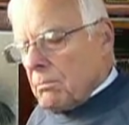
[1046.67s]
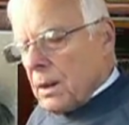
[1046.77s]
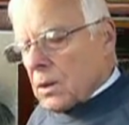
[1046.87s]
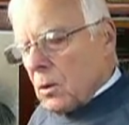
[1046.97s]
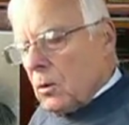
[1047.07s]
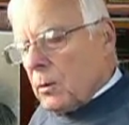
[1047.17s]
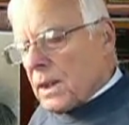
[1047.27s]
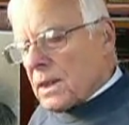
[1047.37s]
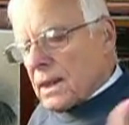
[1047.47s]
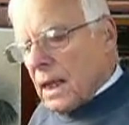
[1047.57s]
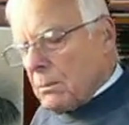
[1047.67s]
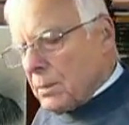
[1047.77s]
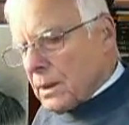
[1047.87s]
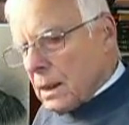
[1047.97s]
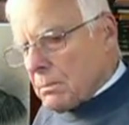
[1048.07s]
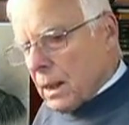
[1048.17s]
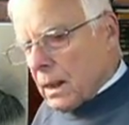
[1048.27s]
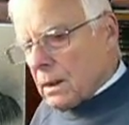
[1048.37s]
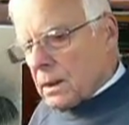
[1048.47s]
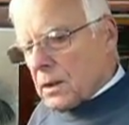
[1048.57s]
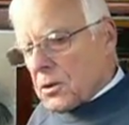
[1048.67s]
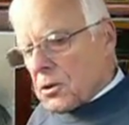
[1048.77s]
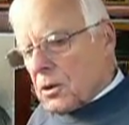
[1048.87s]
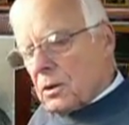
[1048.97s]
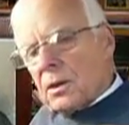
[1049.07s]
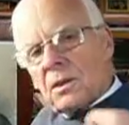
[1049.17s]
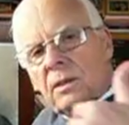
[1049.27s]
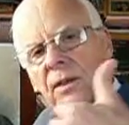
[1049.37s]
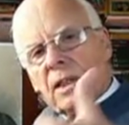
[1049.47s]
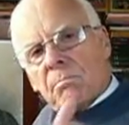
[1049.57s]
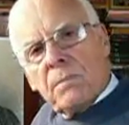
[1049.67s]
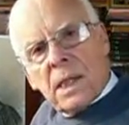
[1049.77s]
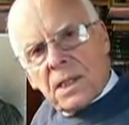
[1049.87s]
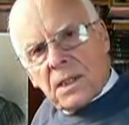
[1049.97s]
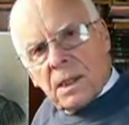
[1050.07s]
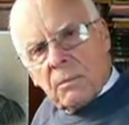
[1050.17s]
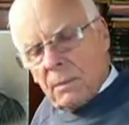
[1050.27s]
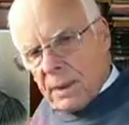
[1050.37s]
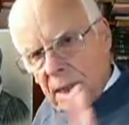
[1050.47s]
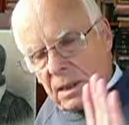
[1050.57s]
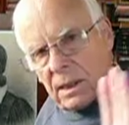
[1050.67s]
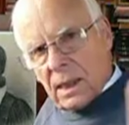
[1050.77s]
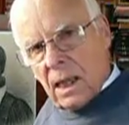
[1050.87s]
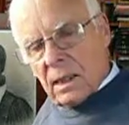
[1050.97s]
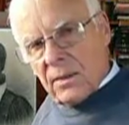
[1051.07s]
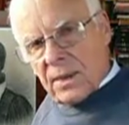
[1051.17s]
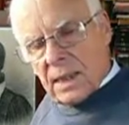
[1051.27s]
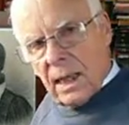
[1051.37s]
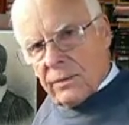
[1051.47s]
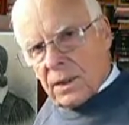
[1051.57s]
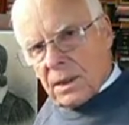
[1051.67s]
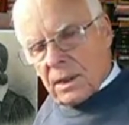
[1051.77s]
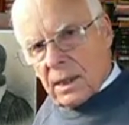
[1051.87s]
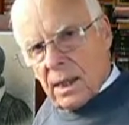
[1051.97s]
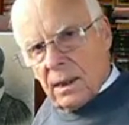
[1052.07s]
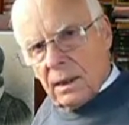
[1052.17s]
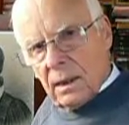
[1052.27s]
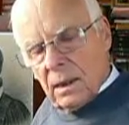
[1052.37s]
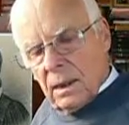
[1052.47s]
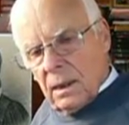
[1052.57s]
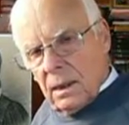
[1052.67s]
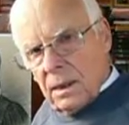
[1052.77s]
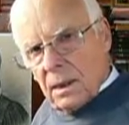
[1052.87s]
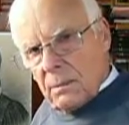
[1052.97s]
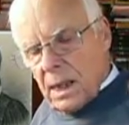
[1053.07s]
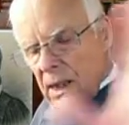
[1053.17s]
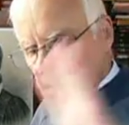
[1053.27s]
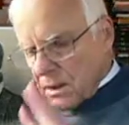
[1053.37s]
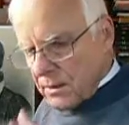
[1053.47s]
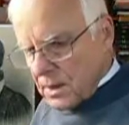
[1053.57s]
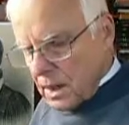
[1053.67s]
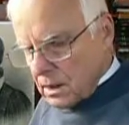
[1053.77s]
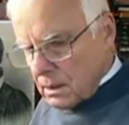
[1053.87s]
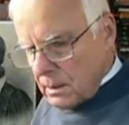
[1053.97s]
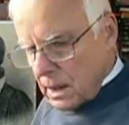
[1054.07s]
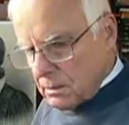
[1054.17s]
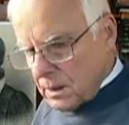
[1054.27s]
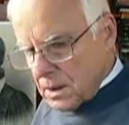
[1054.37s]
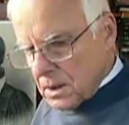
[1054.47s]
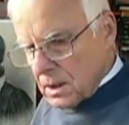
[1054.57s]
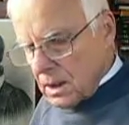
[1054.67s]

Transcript: but always accompanied by the assurance of His mercy. We're back to the Ark of the Covenant again. The demands of the Ten Commandments,